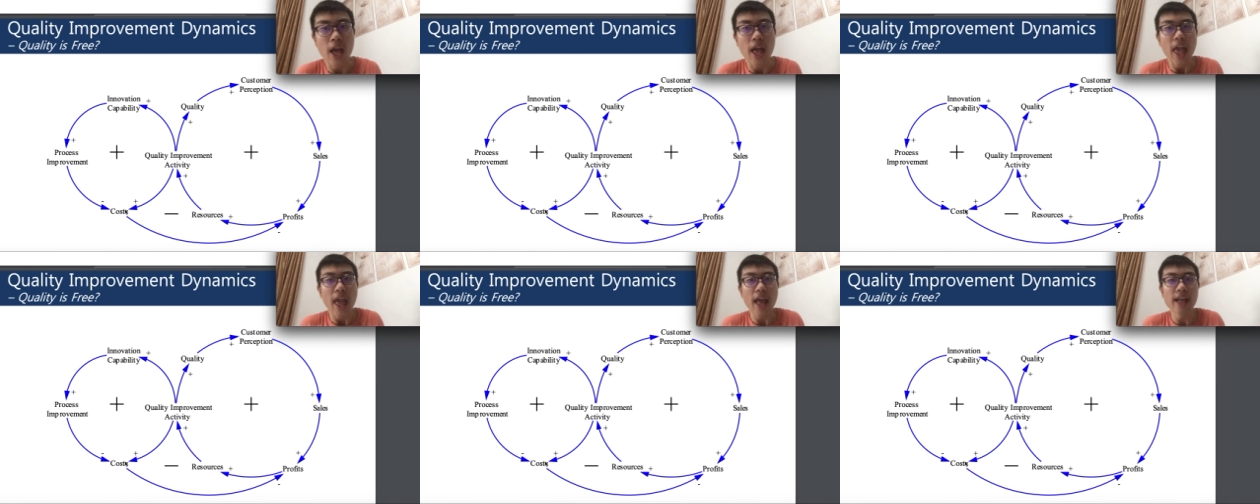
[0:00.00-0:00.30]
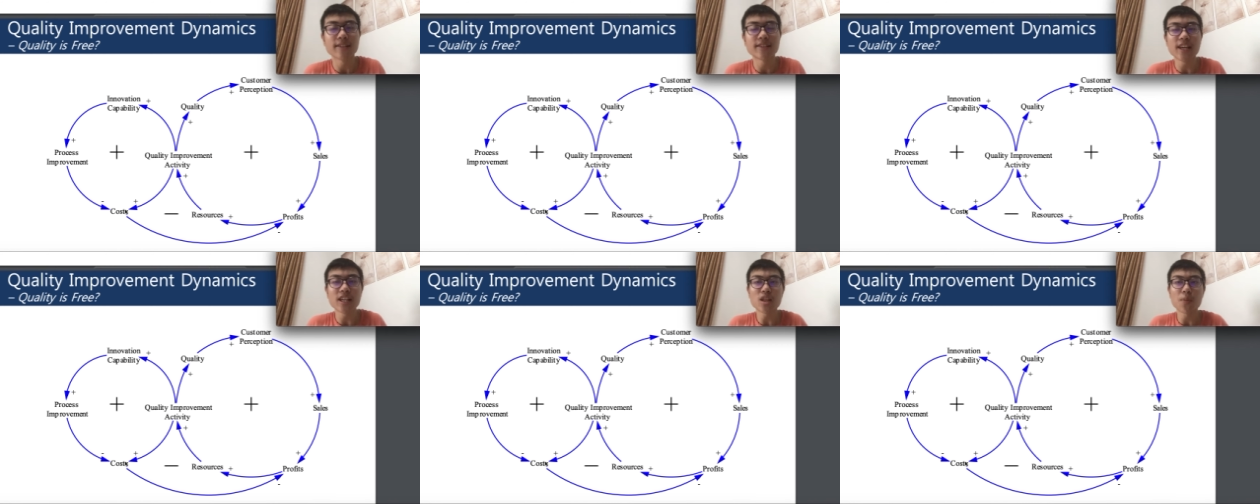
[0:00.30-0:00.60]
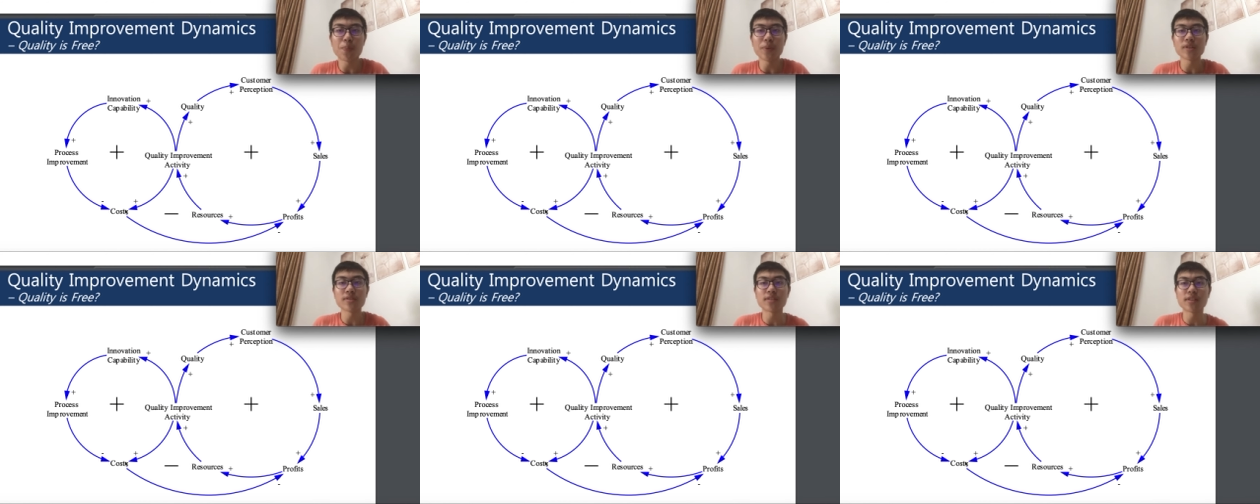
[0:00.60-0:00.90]
and then the
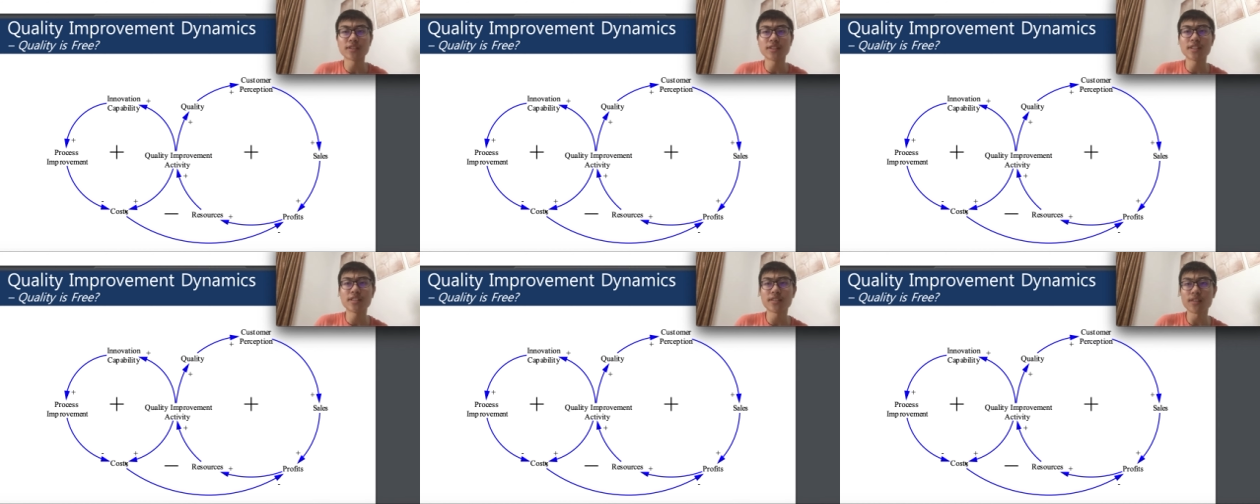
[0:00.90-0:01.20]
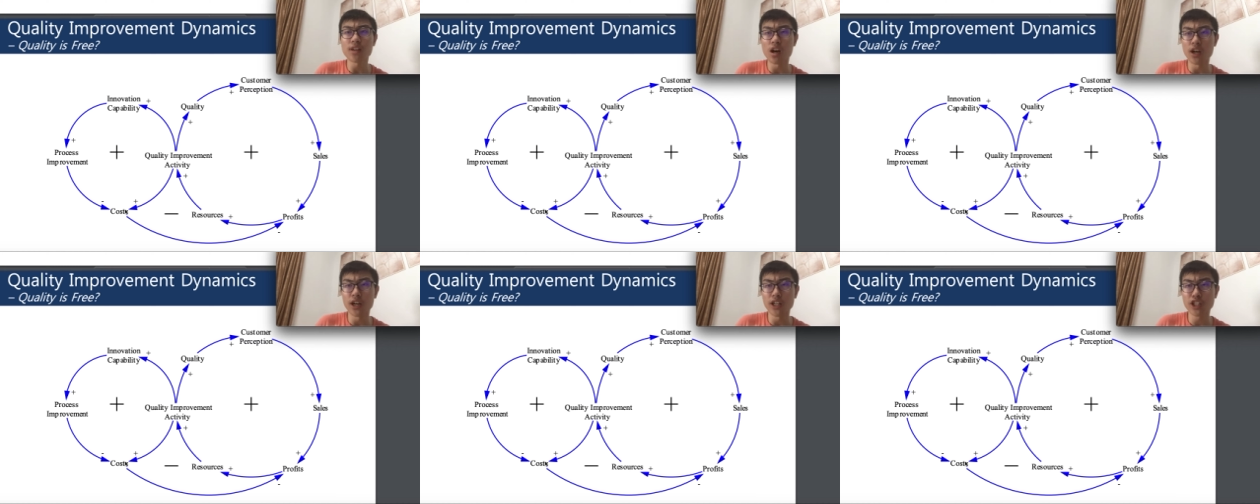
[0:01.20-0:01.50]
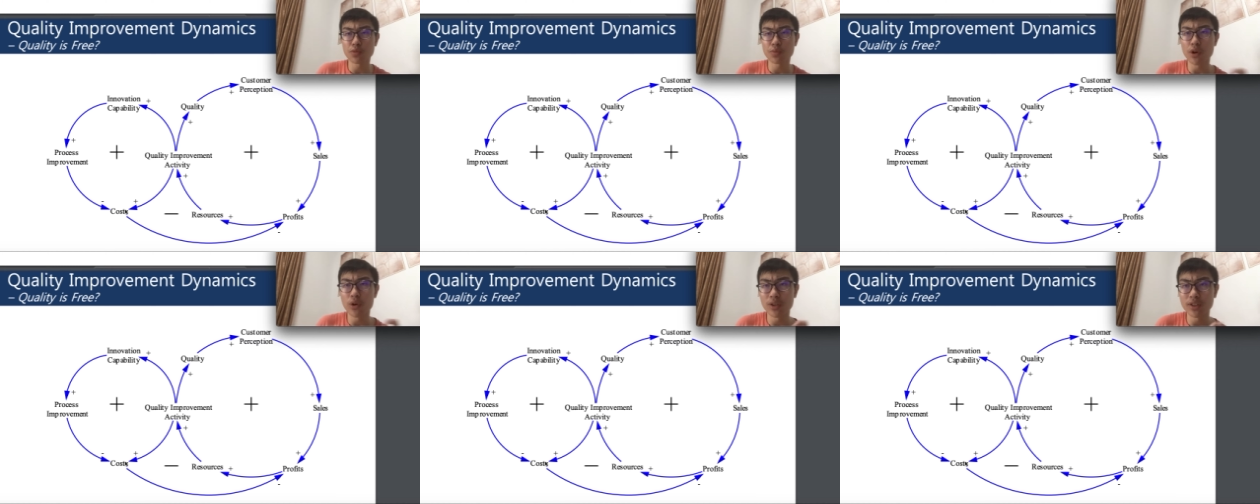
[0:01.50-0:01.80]
businesses are
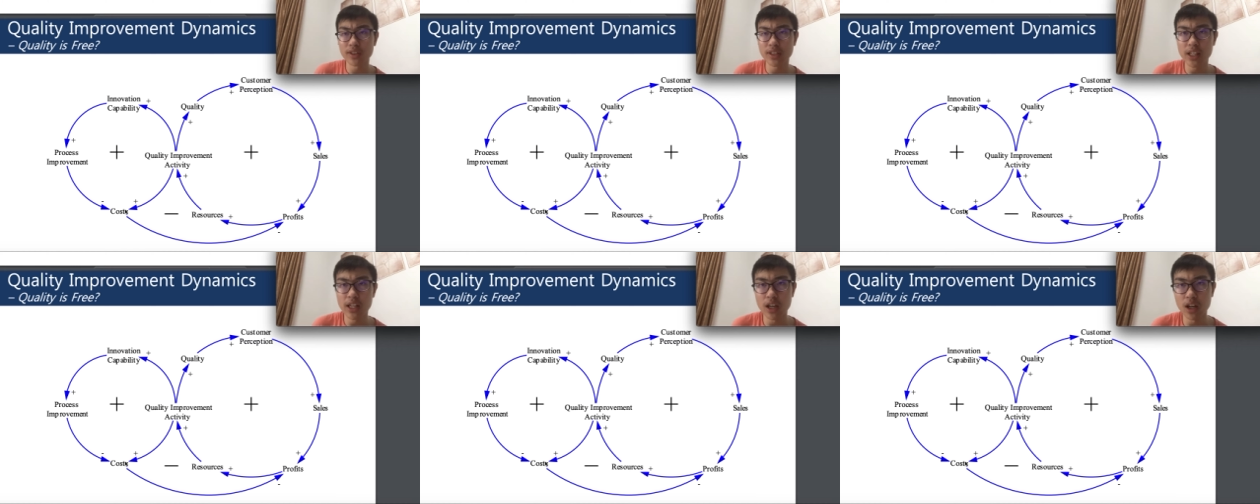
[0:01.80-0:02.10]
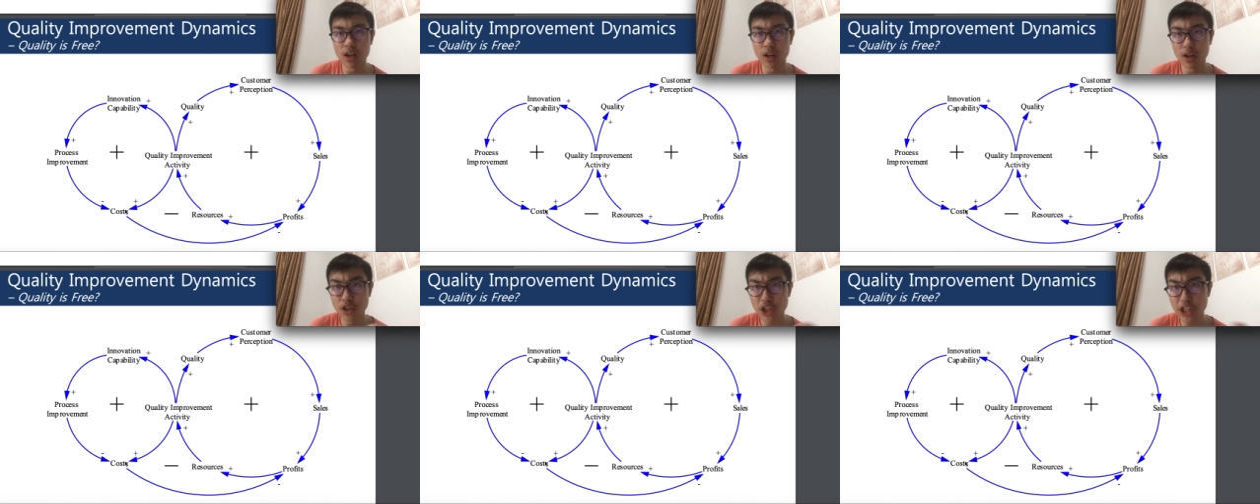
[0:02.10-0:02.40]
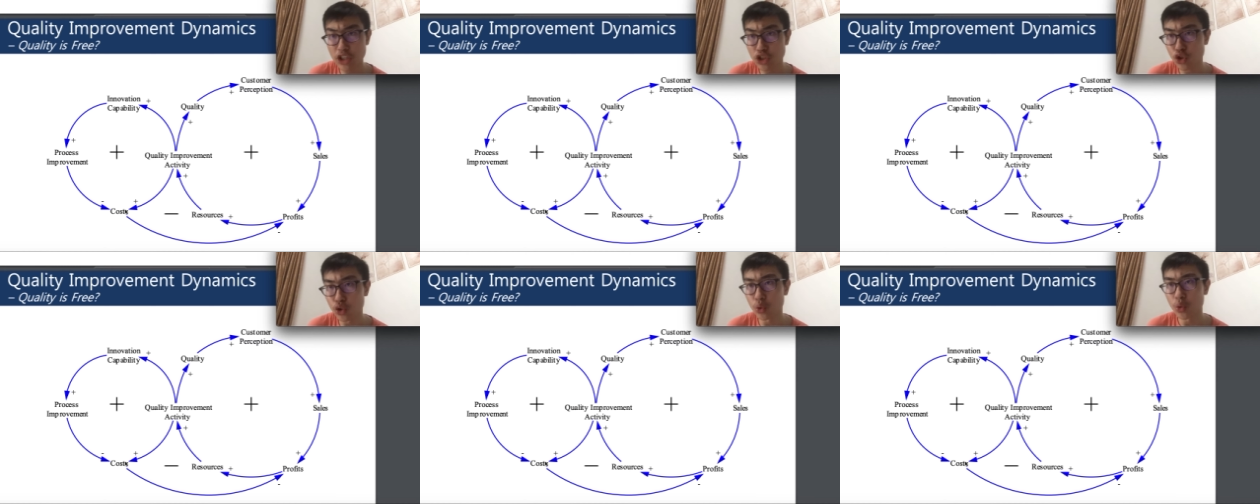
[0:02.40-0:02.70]
experiencing an
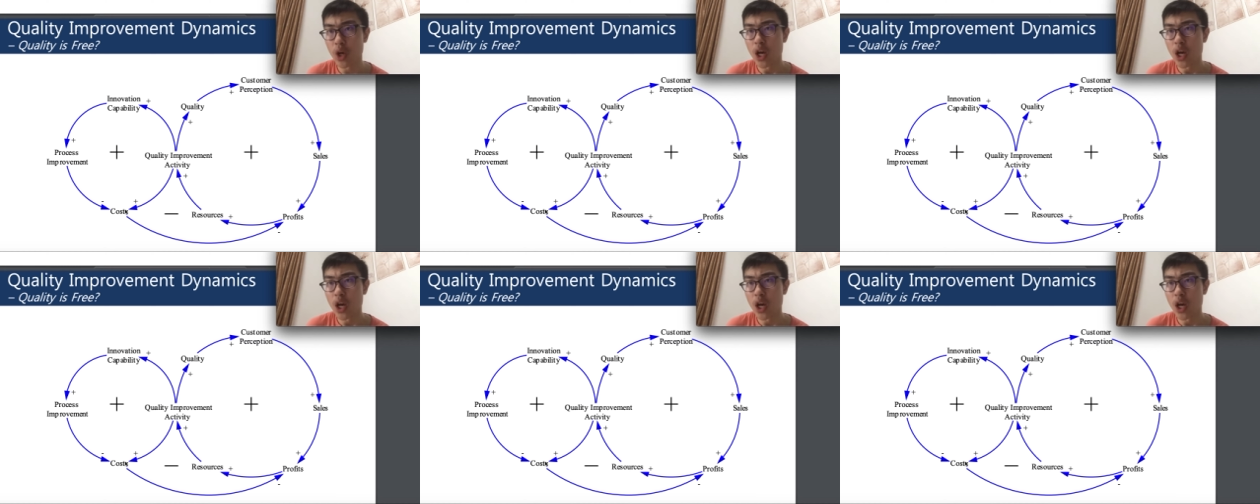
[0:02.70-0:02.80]
issue.